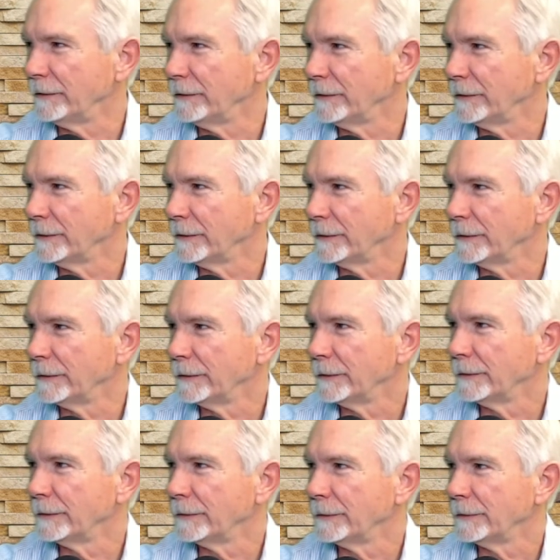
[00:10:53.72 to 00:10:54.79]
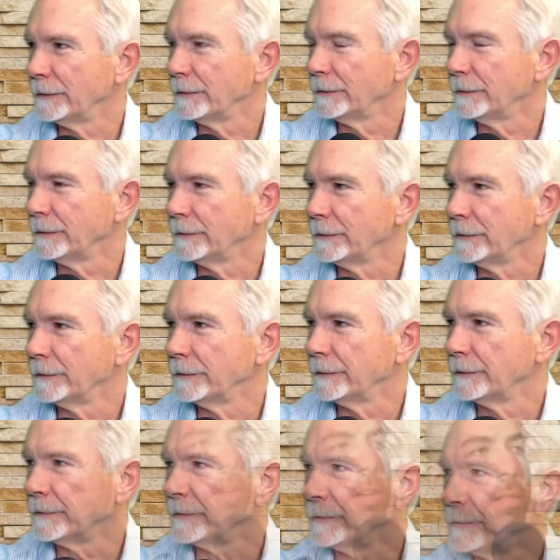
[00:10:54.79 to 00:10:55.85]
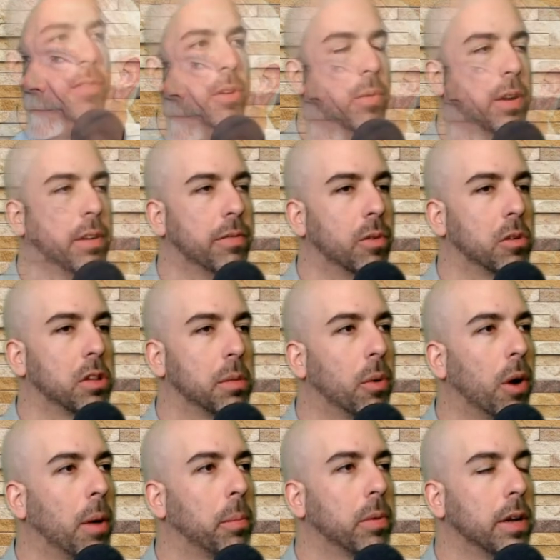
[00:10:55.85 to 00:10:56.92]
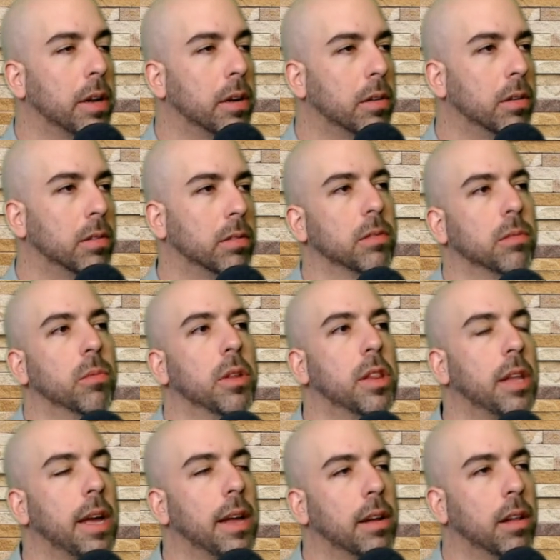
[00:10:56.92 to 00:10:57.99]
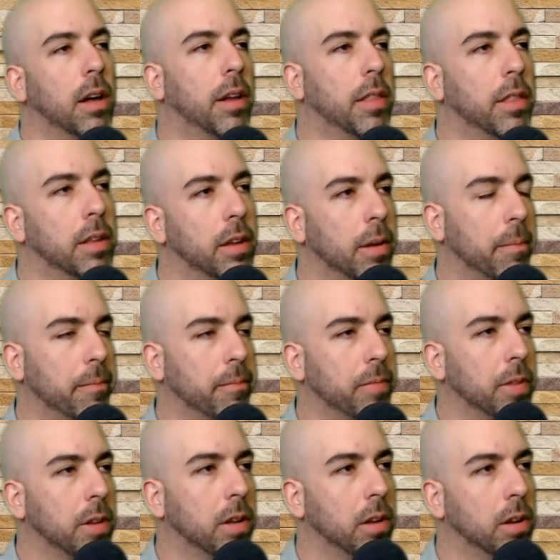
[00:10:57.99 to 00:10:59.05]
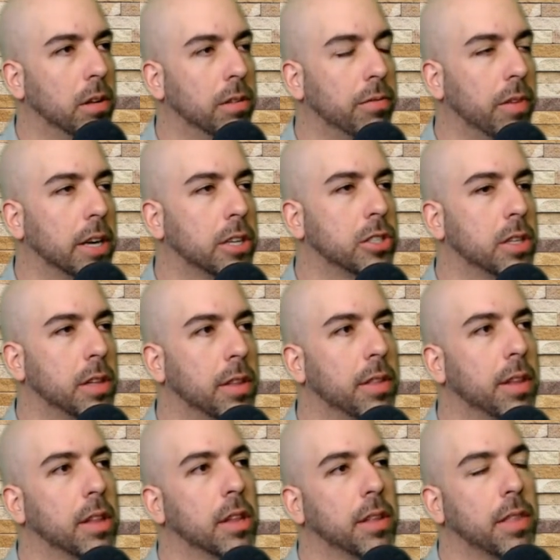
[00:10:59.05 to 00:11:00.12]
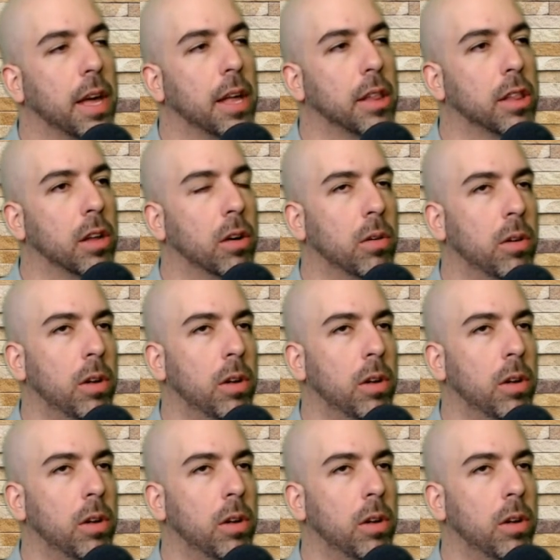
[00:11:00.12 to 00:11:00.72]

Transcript: Yeah, it's really stiff, and then if you reinforce it properly, it'll withstand a lot of the deflections and things like that. So